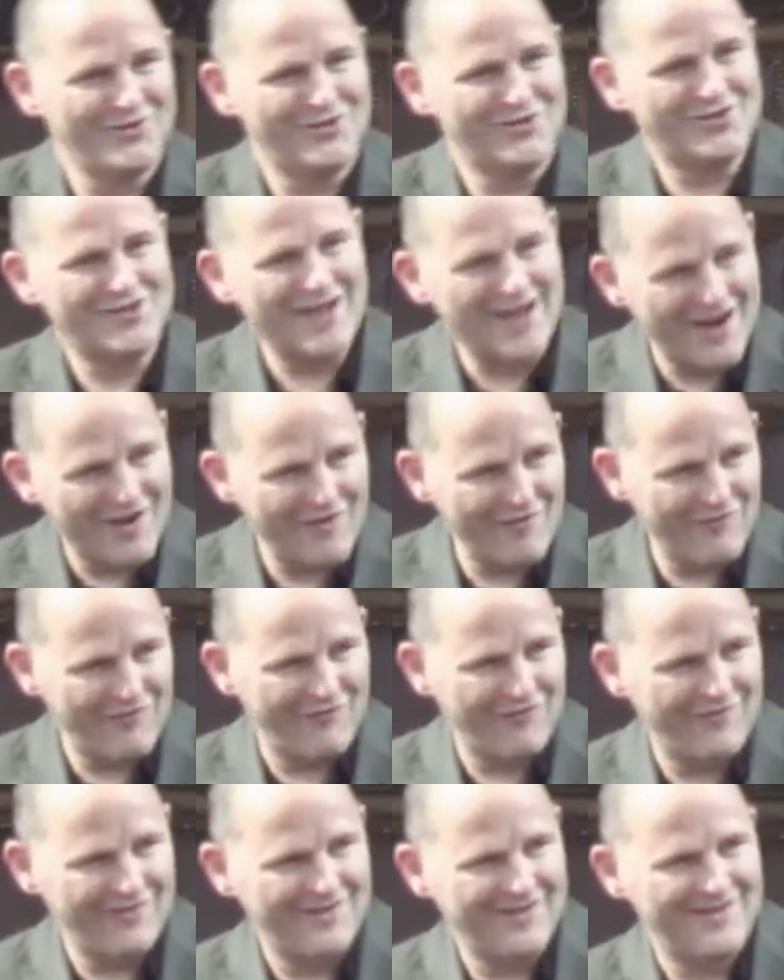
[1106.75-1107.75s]

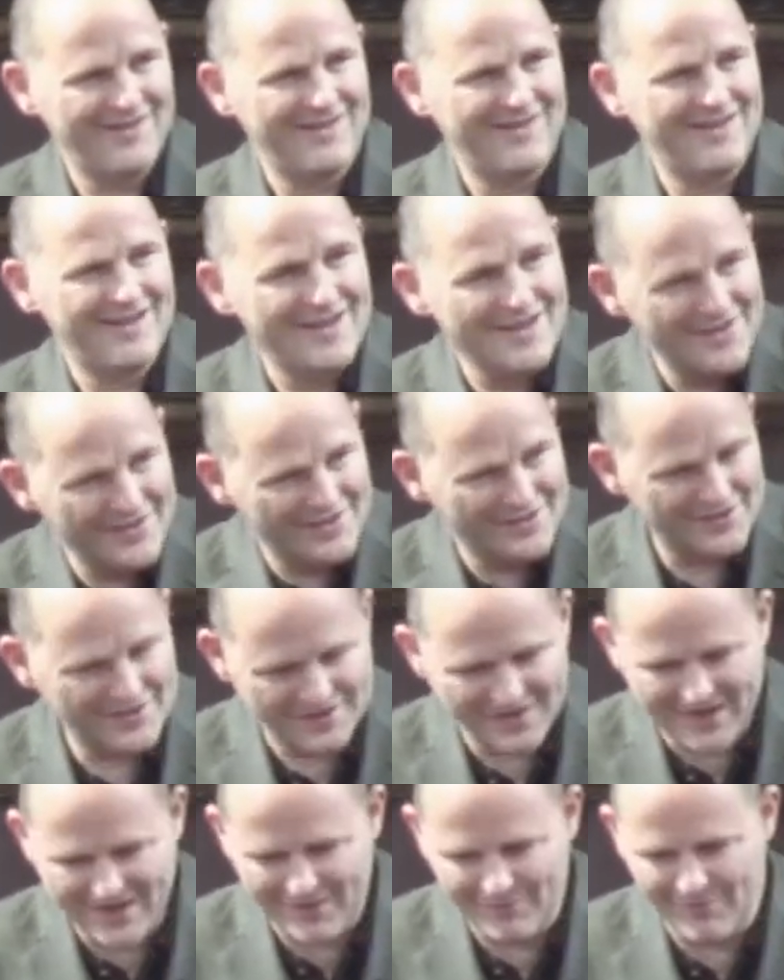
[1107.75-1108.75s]
serve in the
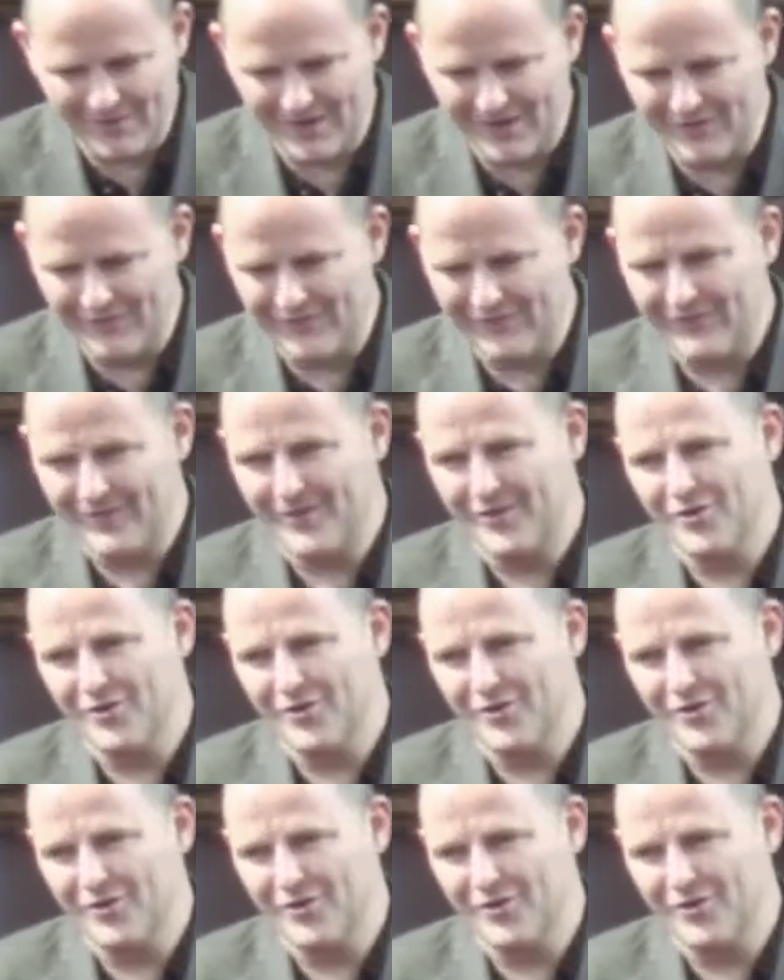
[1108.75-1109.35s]
society we live,